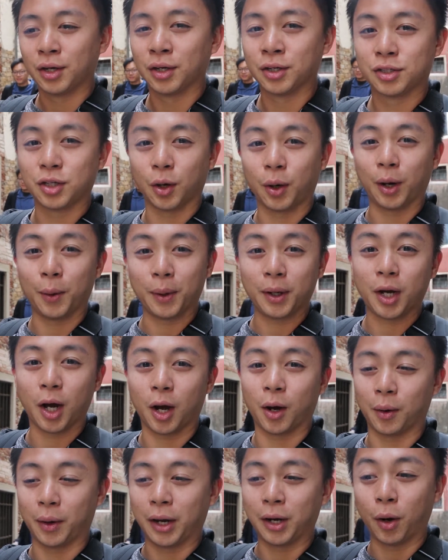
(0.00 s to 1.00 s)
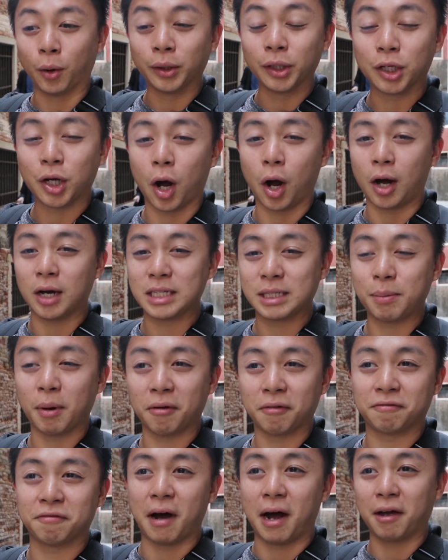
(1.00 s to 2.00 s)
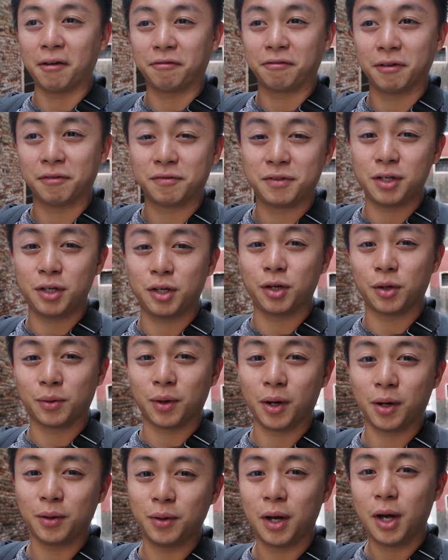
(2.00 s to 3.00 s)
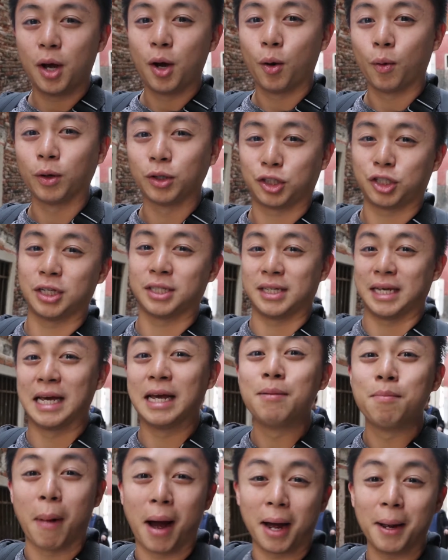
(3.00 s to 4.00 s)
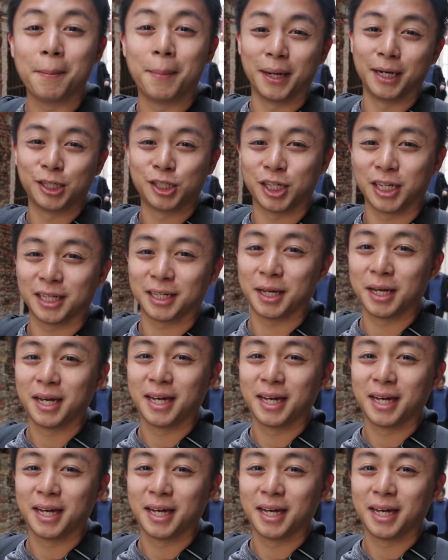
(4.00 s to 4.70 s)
So here we go. It only costs about €5.50, which is in my budget,